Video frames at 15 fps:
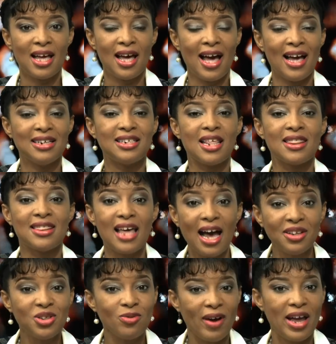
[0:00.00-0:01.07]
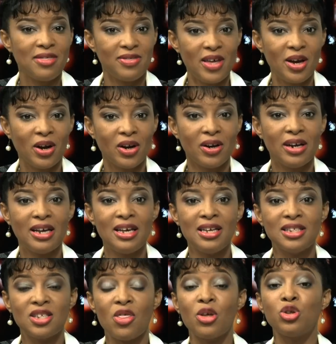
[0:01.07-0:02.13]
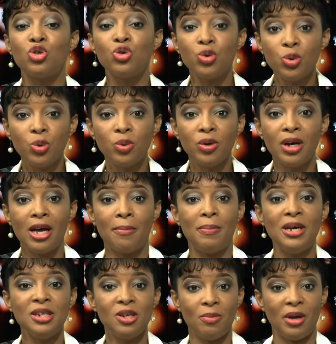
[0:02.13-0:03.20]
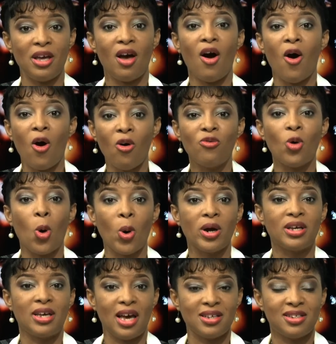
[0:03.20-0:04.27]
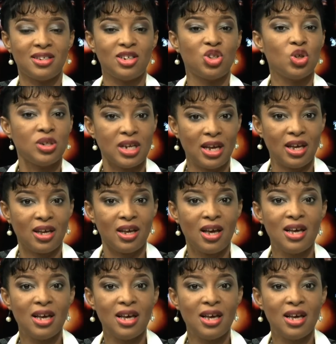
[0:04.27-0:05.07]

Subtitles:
And that right there is the true epitome of our guest today.